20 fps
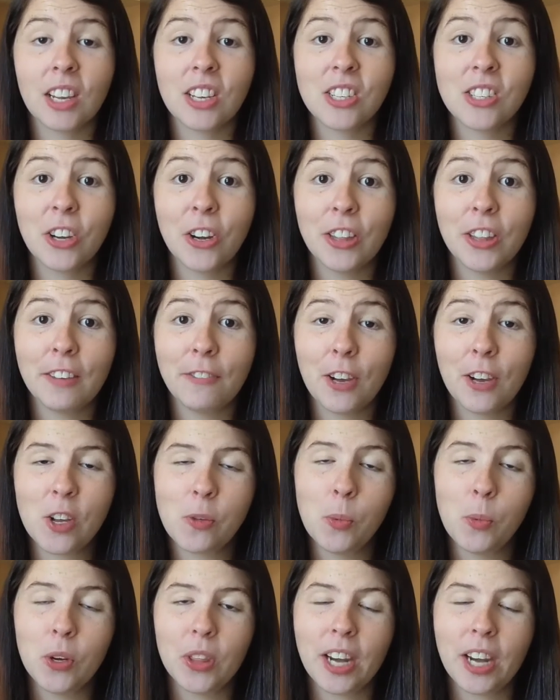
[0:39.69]
So the
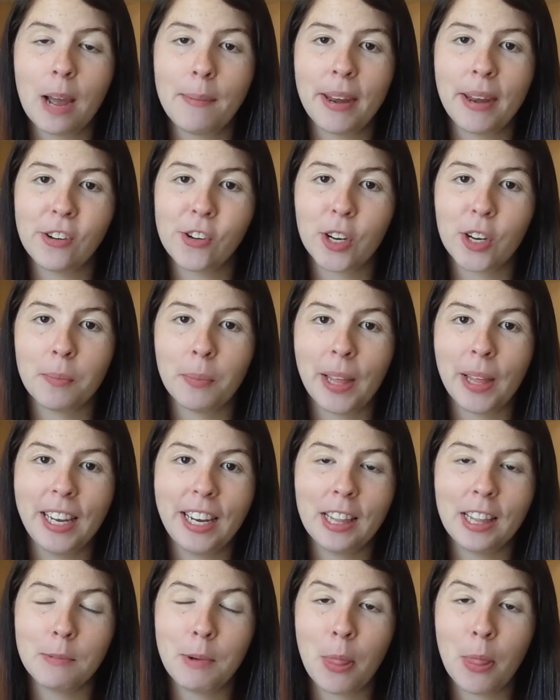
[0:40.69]
first book that I managed to
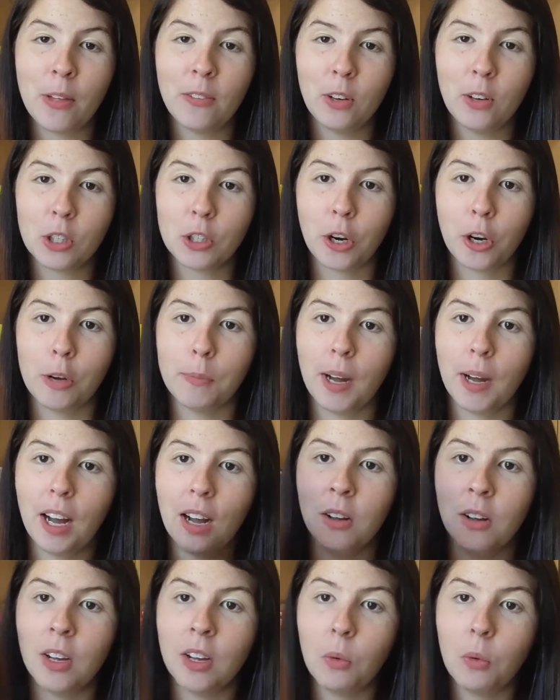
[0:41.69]
complete in the month of
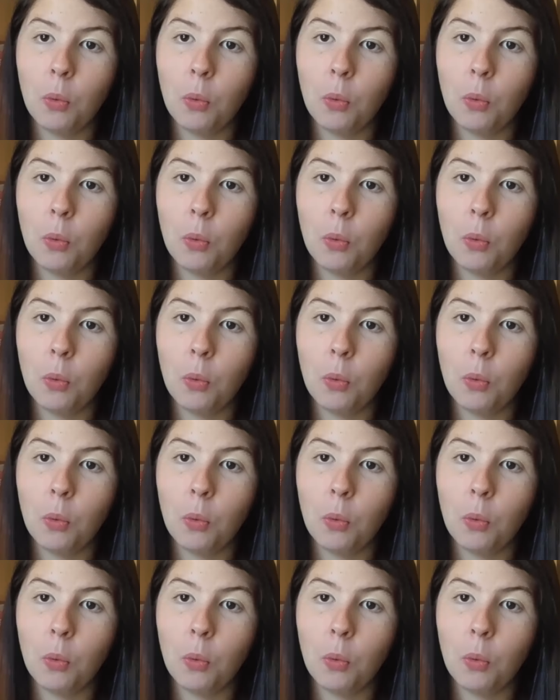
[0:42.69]
October